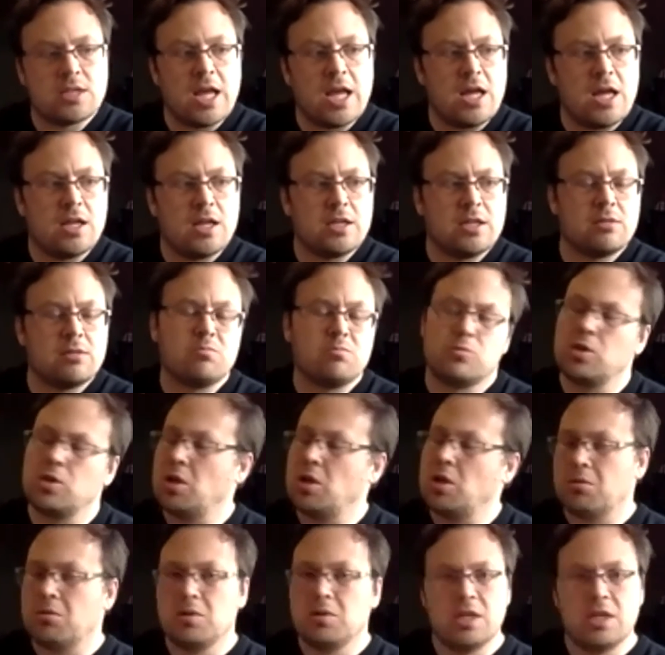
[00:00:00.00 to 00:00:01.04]
And,
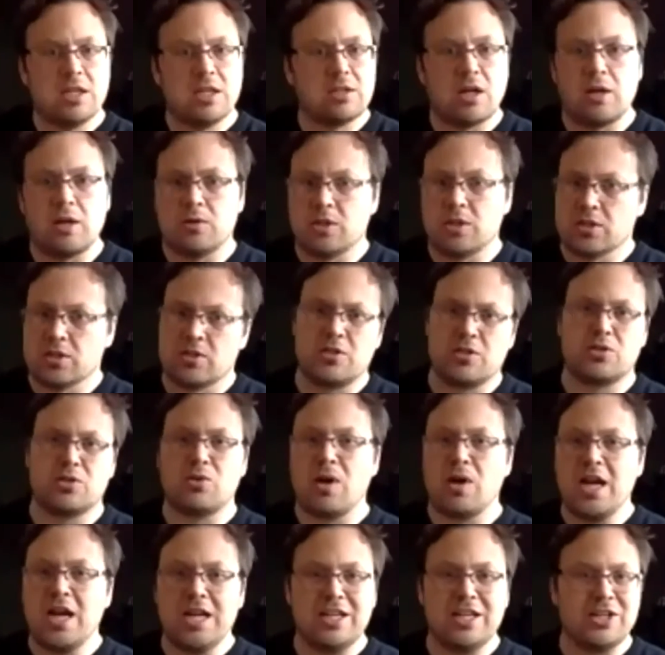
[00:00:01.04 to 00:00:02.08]
he thought, this is
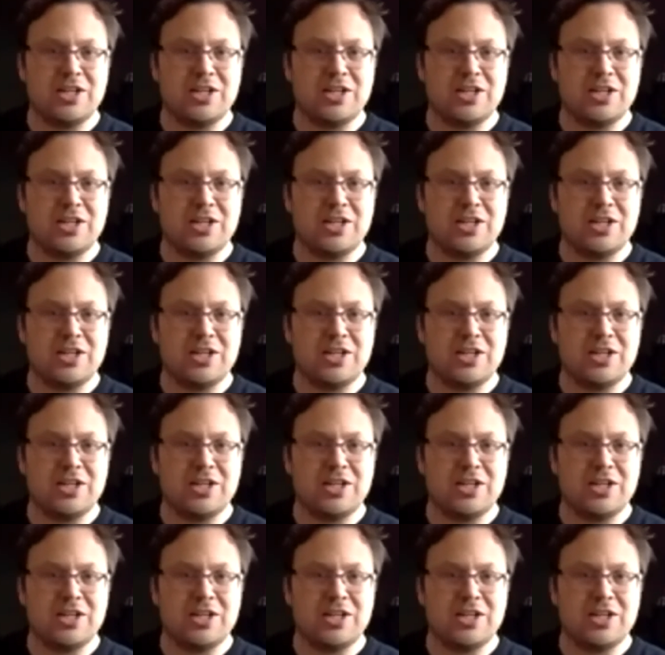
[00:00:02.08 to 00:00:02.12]
great.